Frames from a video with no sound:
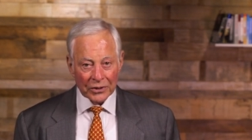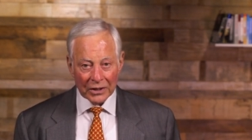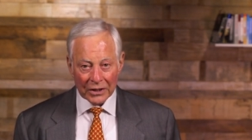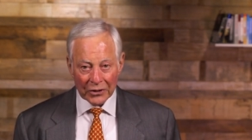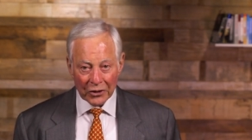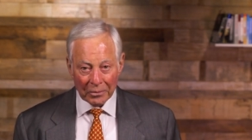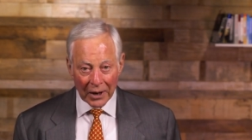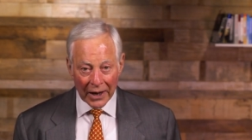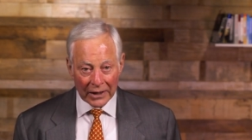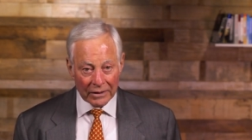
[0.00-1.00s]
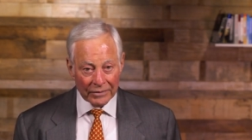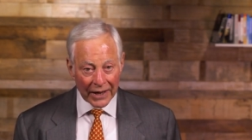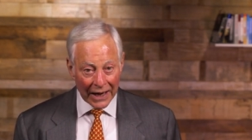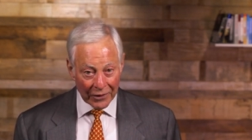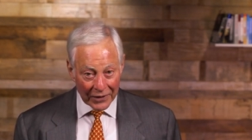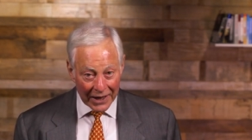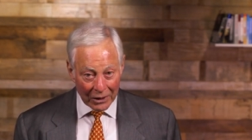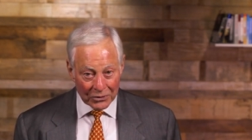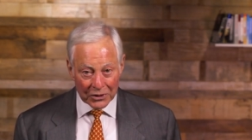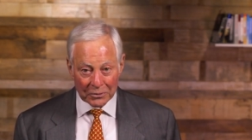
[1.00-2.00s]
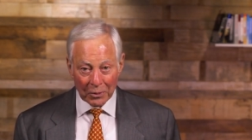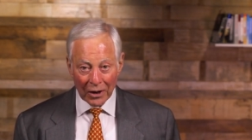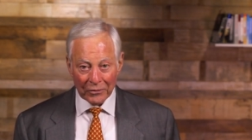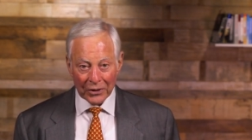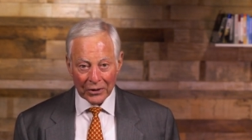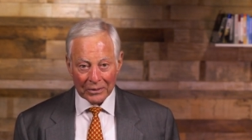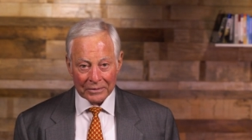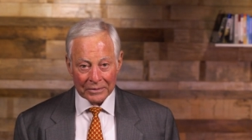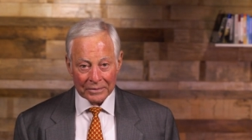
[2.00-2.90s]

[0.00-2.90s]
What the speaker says: to clear your mind of anything else that's bothering you.